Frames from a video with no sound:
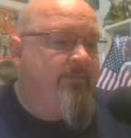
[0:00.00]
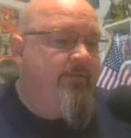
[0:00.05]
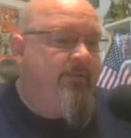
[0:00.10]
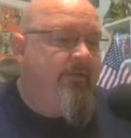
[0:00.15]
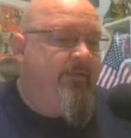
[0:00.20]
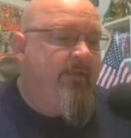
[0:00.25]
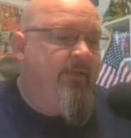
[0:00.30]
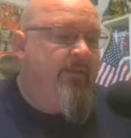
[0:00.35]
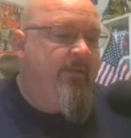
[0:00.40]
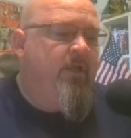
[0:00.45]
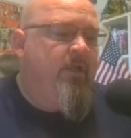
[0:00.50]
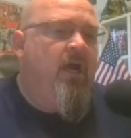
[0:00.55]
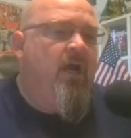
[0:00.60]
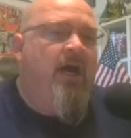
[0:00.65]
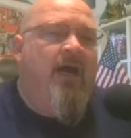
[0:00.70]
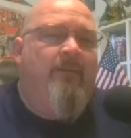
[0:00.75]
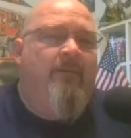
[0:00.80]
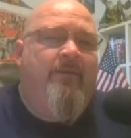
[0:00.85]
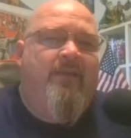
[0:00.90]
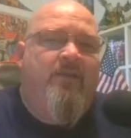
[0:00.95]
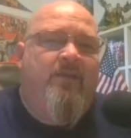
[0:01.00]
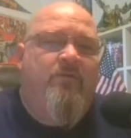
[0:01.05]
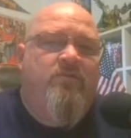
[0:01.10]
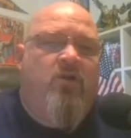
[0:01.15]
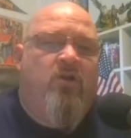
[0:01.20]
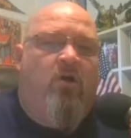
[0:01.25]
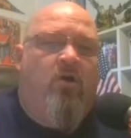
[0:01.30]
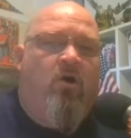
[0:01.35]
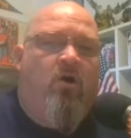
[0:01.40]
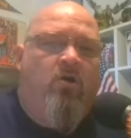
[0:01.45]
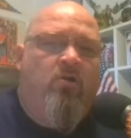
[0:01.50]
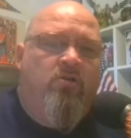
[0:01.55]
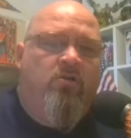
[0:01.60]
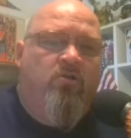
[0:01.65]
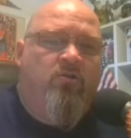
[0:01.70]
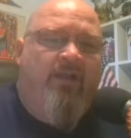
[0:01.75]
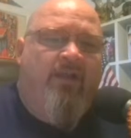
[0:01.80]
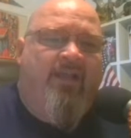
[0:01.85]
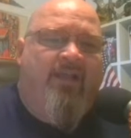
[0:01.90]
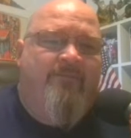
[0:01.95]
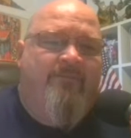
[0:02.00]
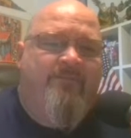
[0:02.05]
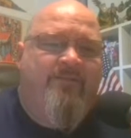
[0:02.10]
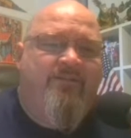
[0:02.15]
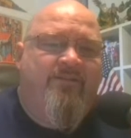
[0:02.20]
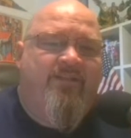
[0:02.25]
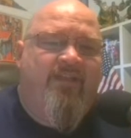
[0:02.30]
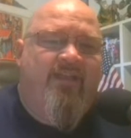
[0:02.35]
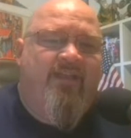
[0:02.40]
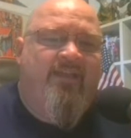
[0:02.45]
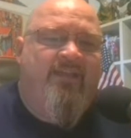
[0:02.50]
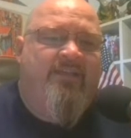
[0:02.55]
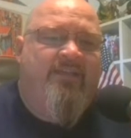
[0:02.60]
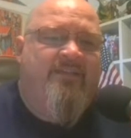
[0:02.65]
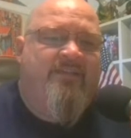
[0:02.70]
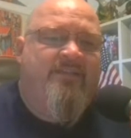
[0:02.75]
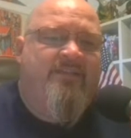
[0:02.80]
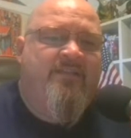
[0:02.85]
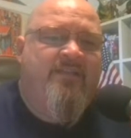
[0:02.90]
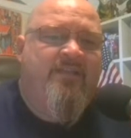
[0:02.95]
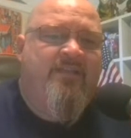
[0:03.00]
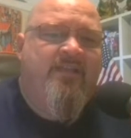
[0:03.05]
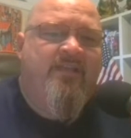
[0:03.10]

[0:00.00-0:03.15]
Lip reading: Again, in the comic, it was all holograms and things.